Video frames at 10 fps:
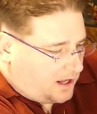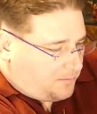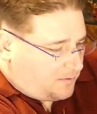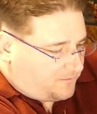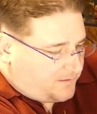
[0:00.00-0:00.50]
I
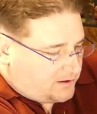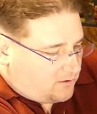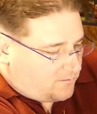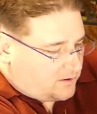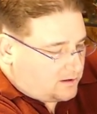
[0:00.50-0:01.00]
put my finger
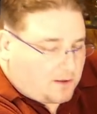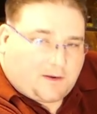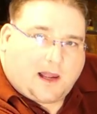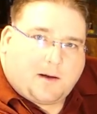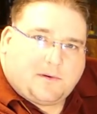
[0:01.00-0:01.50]
over it and nothing
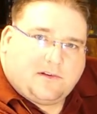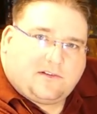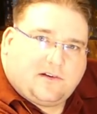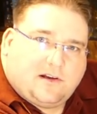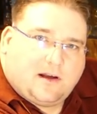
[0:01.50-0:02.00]

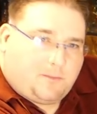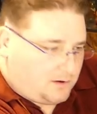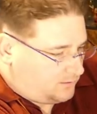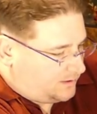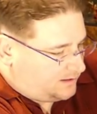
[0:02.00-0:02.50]
happens.
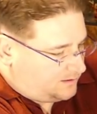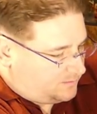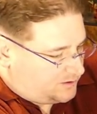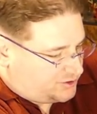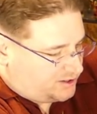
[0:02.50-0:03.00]
But when the
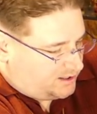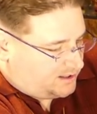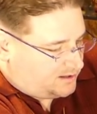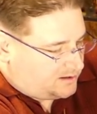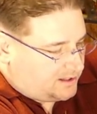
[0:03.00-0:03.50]
machine
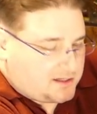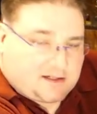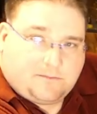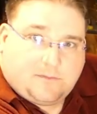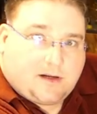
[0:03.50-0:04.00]
hits
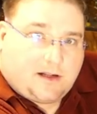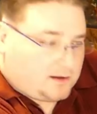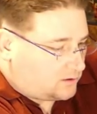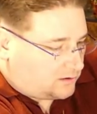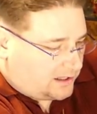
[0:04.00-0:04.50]
it, a
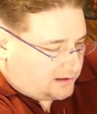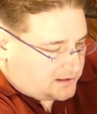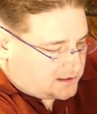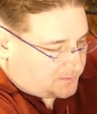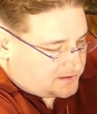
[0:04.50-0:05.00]
little light
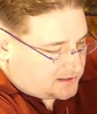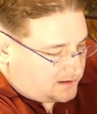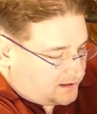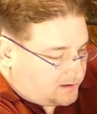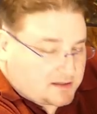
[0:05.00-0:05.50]
lights up
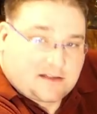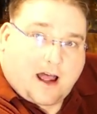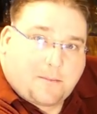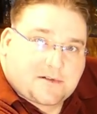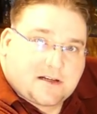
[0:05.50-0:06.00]
inside there and it
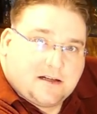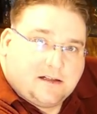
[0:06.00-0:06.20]
stops.